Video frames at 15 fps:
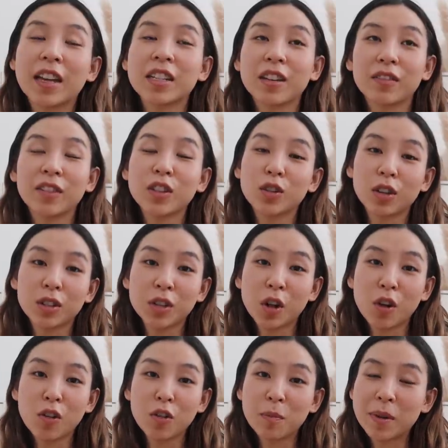that definitely took a
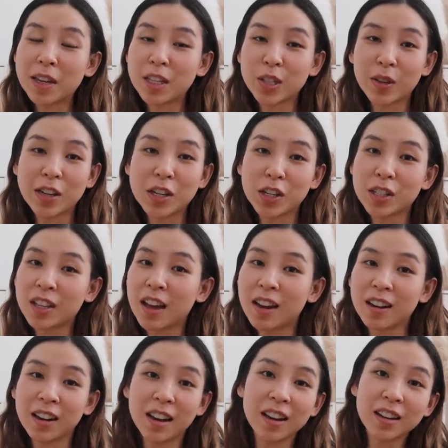toll on me. So I just
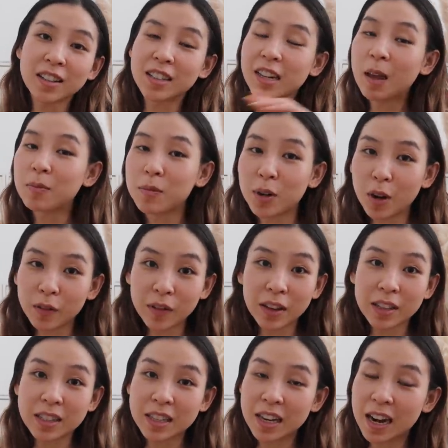kind of like slept it off
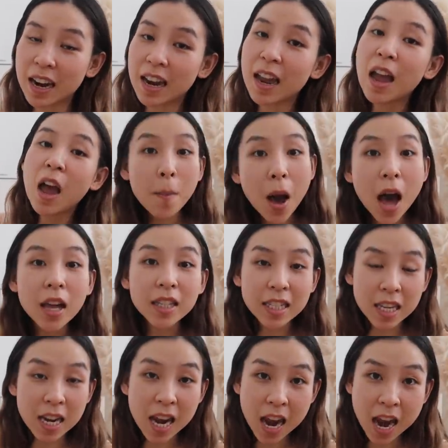yesterday. But
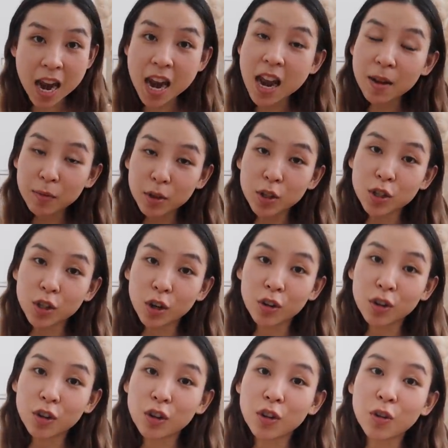today I'm gonna show
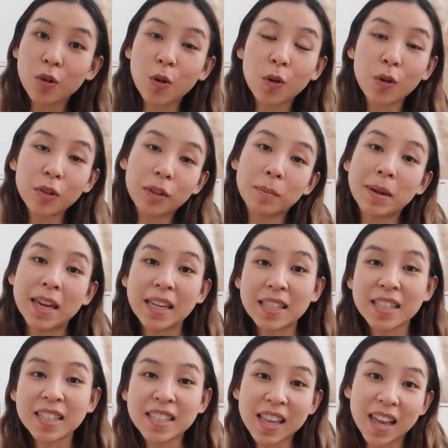you all the
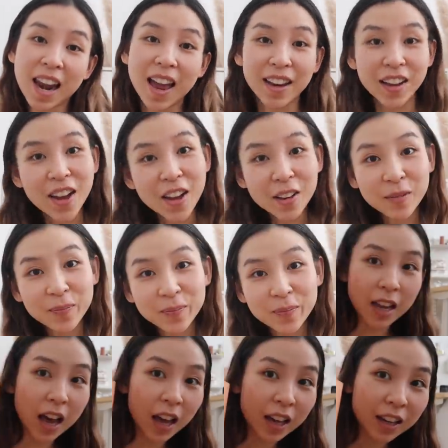pieces that I got.
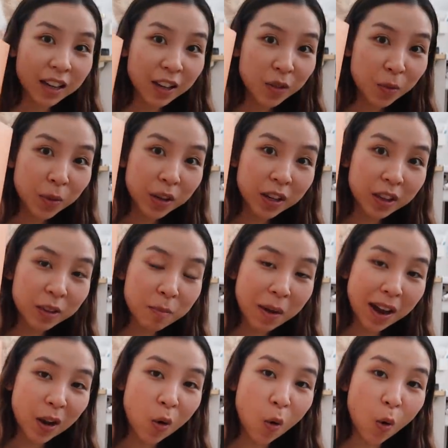Starting with
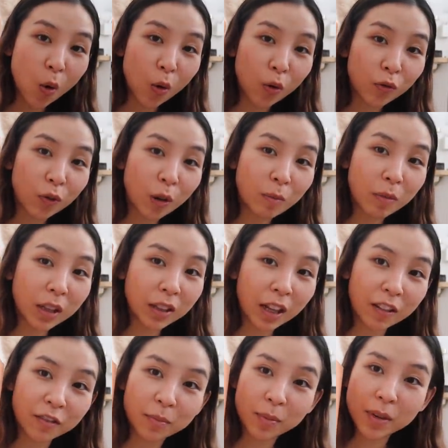my haul from
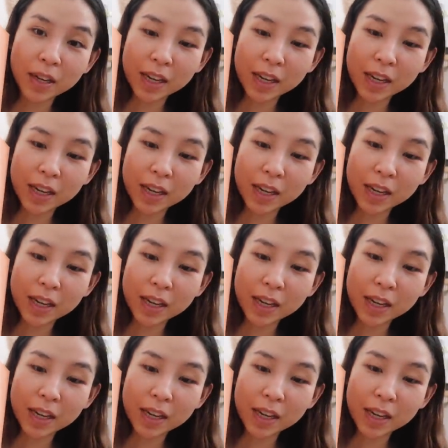Love